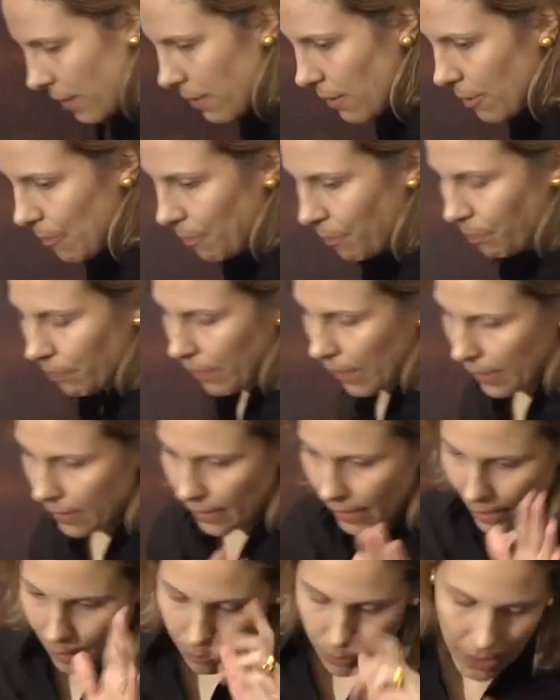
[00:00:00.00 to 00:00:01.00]
this,
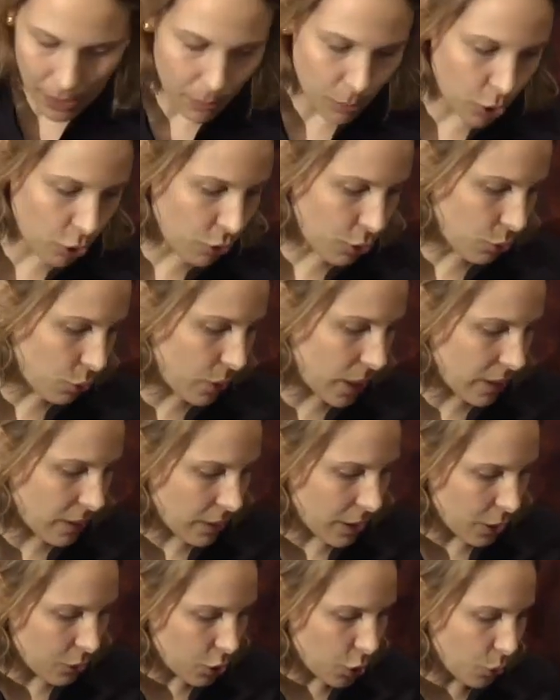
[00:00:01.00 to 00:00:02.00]
and then I'm coming to the
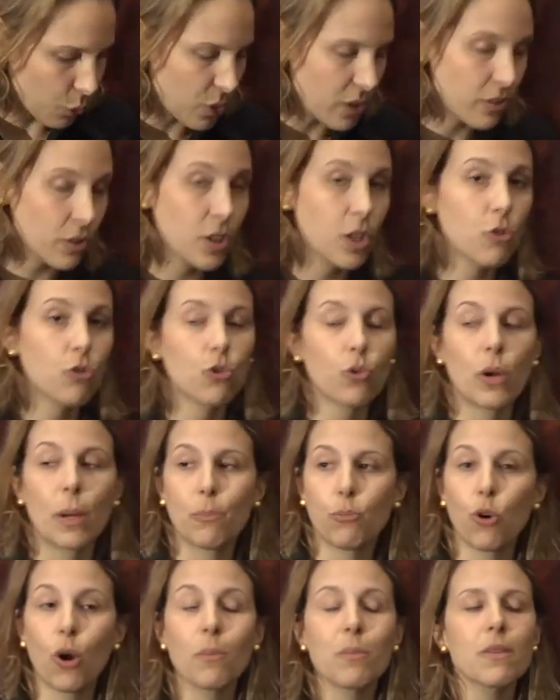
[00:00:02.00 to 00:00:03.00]
recent history, I
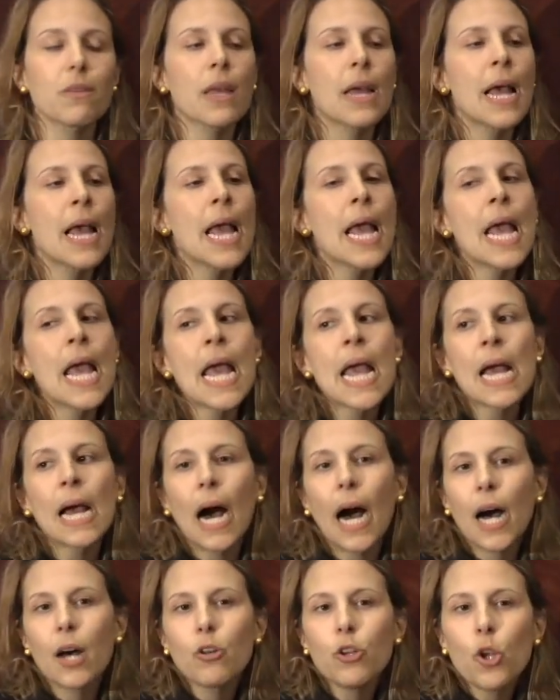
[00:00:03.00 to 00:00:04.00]
promise.
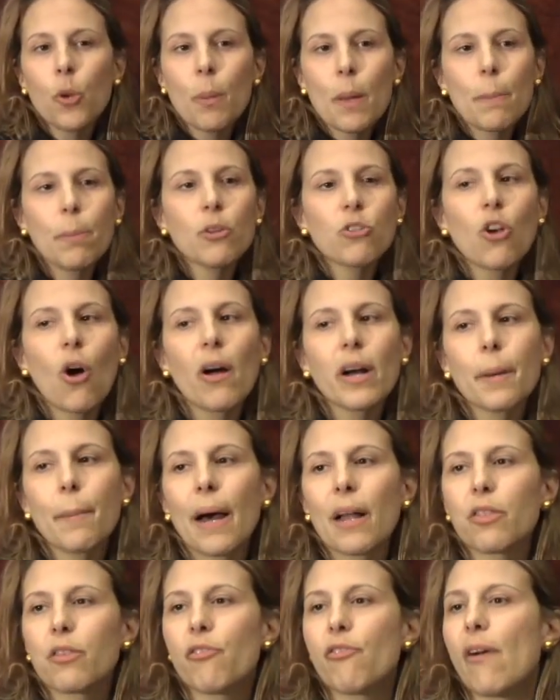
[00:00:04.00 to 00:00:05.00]
People talk
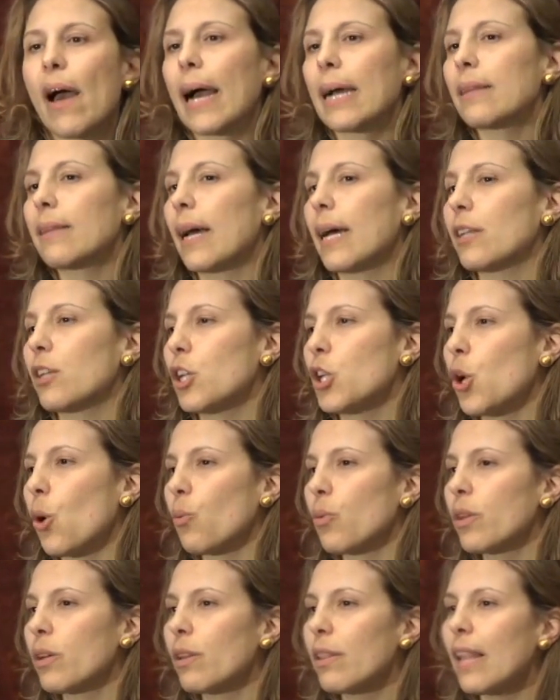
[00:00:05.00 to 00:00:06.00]
about the fact that, you
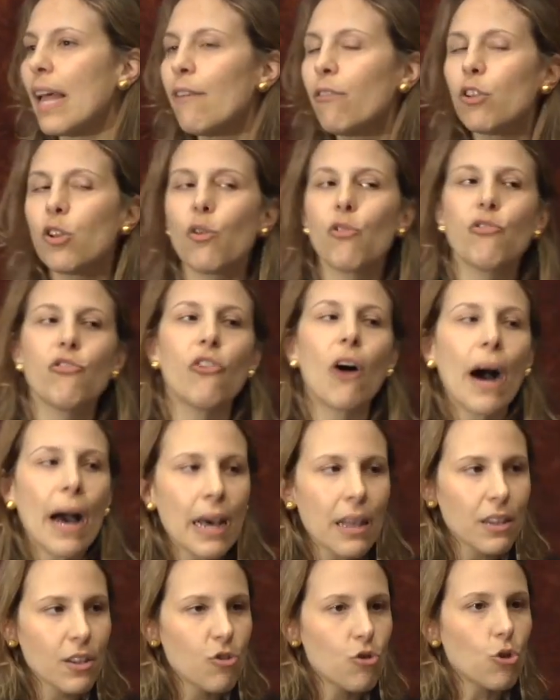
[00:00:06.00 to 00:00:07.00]
know, the level of
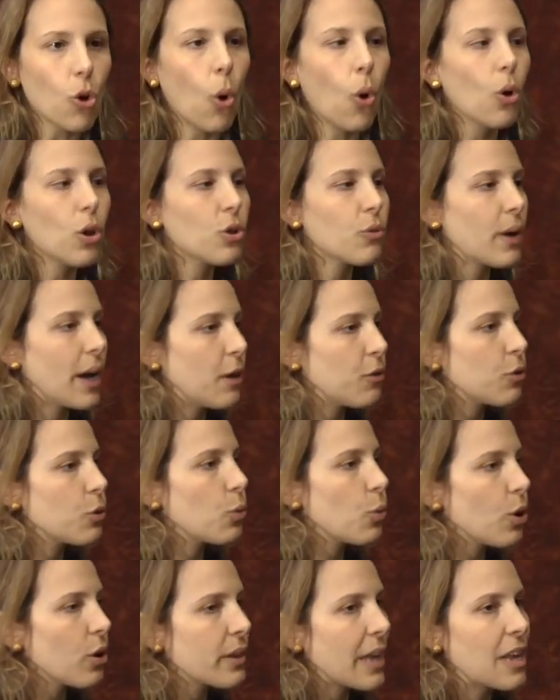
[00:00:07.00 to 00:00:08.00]
violence all around the
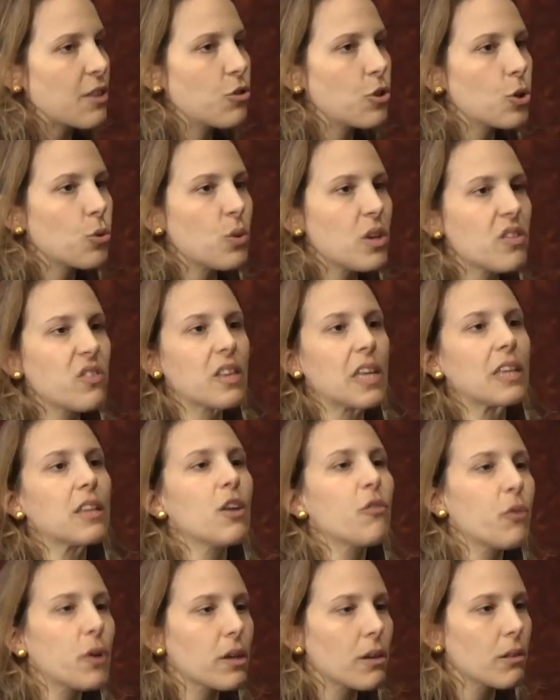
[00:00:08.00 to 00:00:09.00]
world has decreased
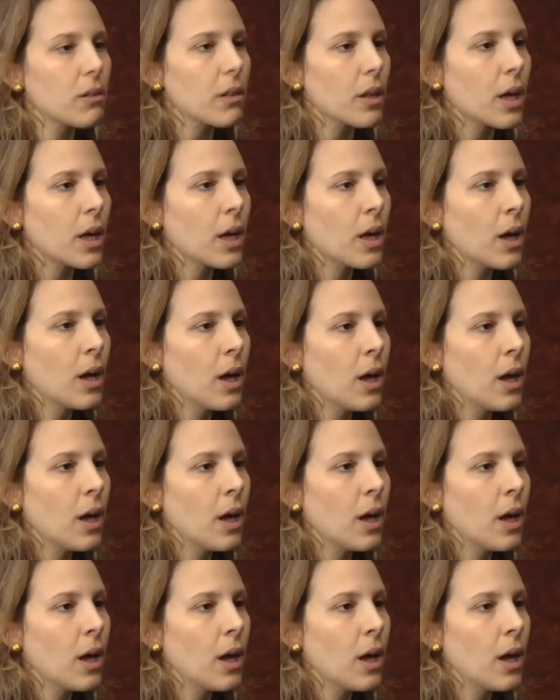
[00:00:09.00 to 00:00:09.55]
significantly.